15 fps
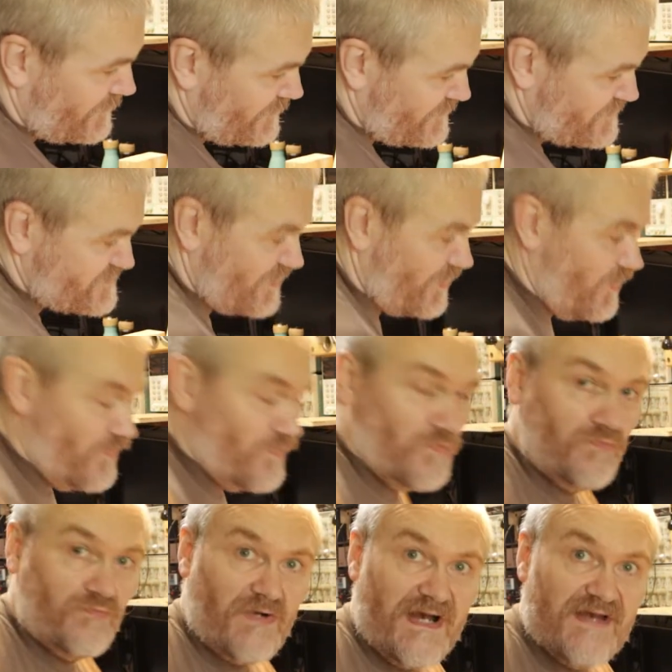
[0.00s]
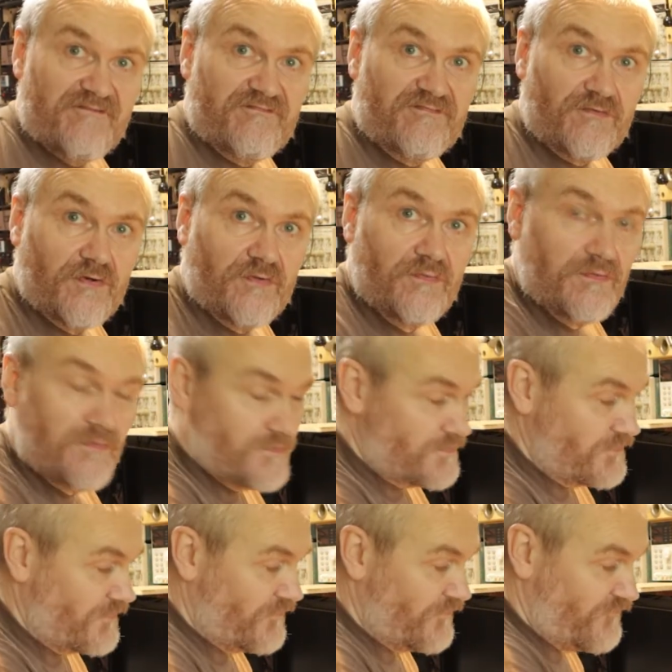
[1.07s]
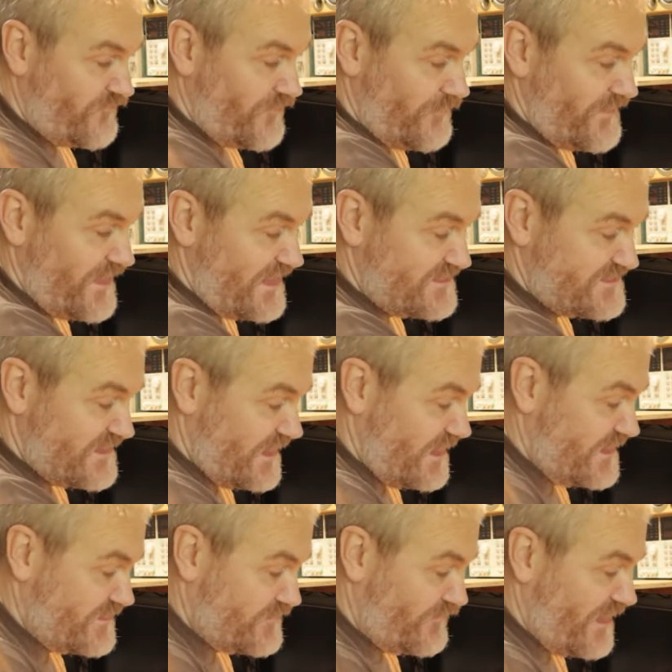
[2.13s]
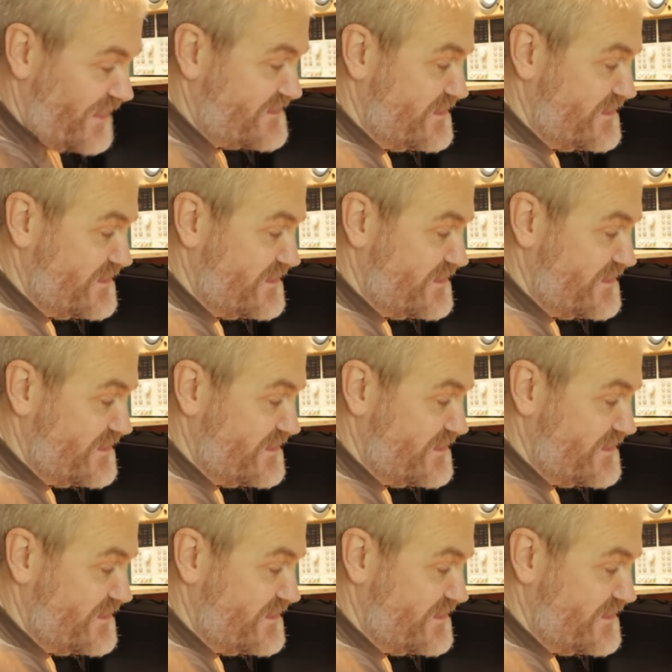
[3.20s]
there's a hole right through from that side right